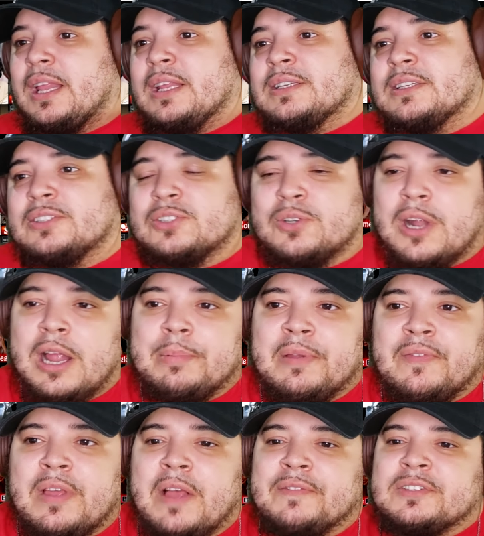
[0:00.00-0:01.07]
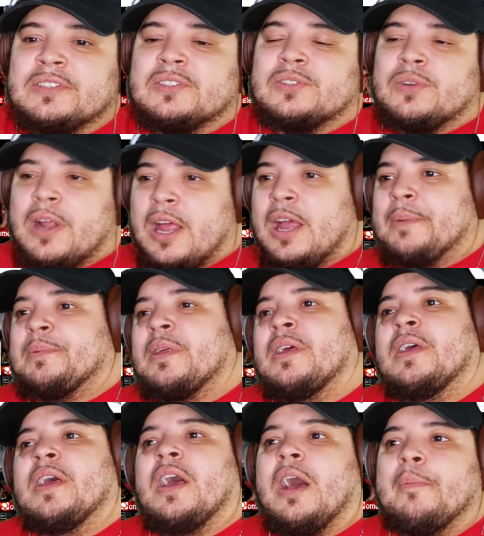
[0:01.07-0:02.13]
subscribe if you haven't subscribed
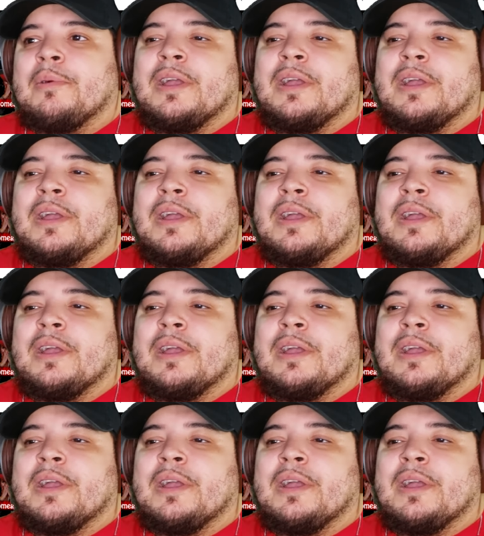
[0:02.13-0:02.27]
i'm